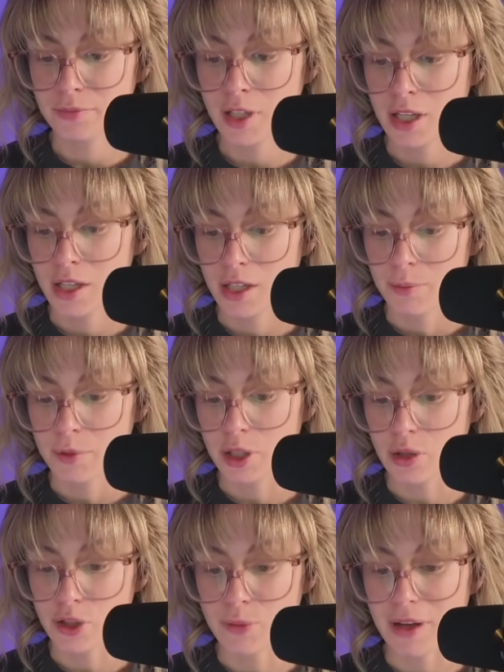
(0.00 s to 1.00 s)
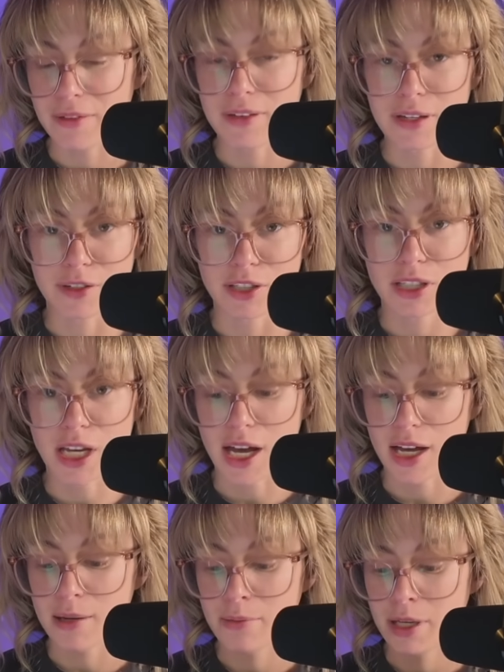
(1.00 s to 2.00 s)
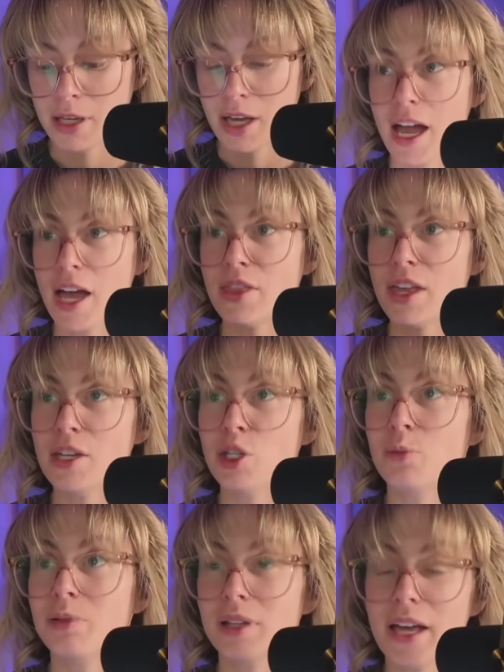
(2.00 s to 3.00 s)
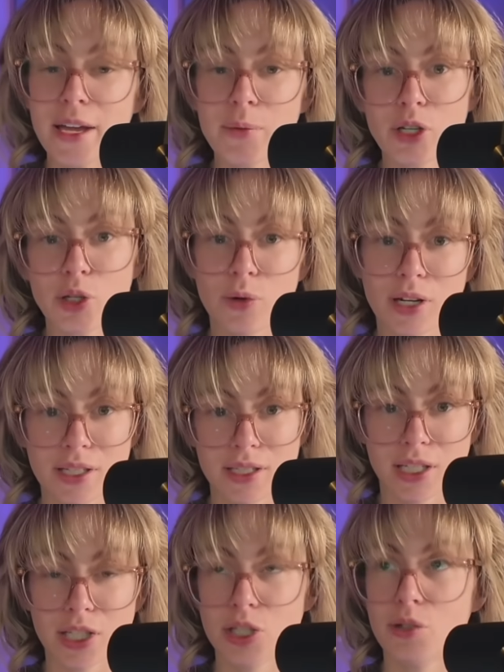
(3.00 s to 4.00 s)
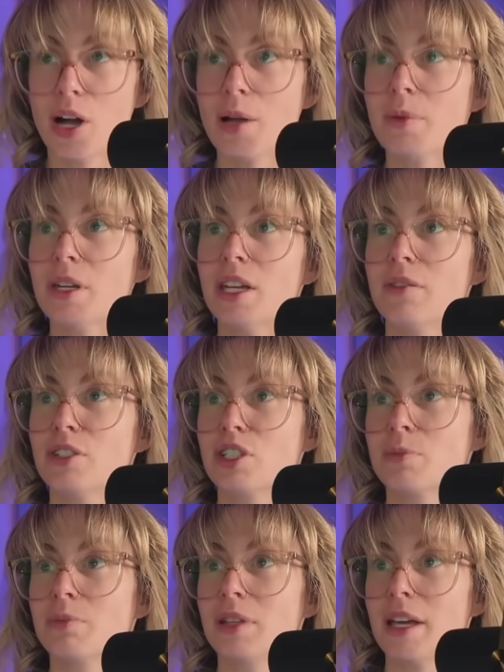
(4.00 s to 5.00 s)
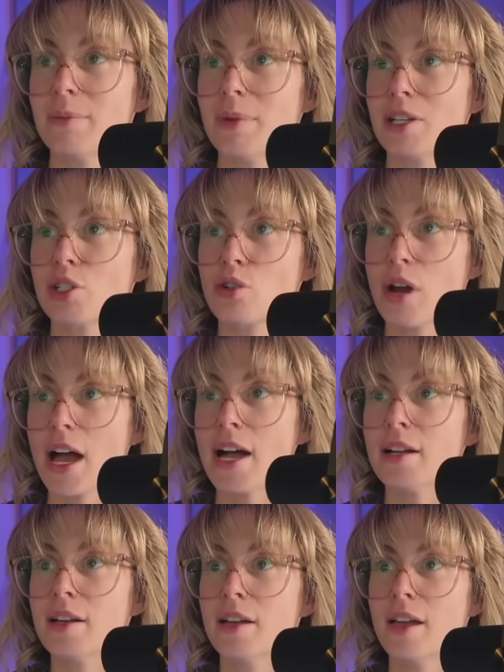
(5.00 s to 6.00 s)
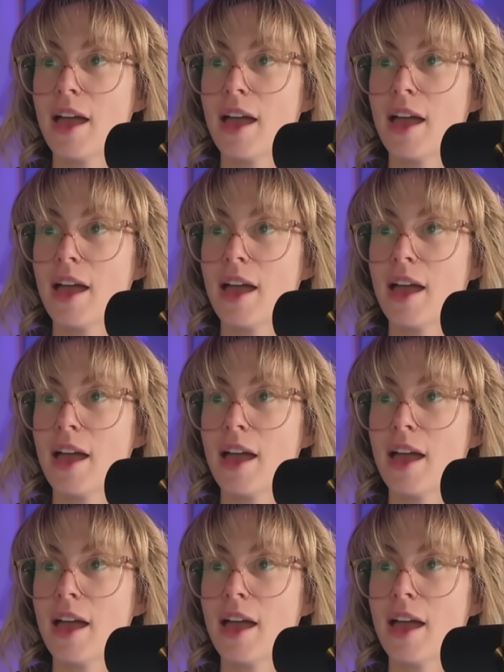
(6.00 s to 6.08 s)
I'm gonna go to my favorites tab, and then you play what you wanna sing to. I'm gonna even just play my track,